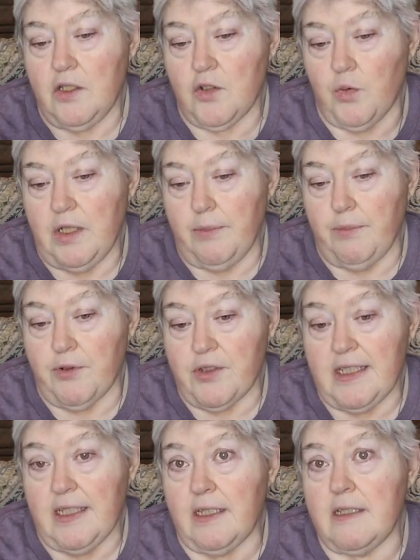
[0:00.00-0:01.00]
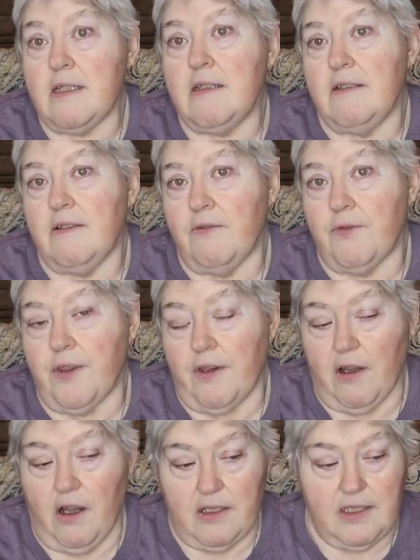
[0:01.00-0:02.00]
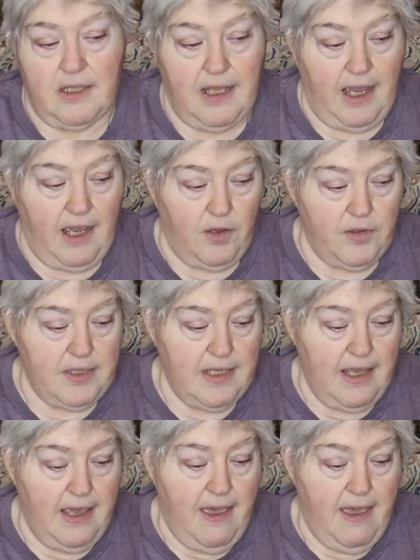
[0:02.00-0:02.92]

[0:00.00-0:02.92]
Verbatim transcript: 20% for the cost of the house.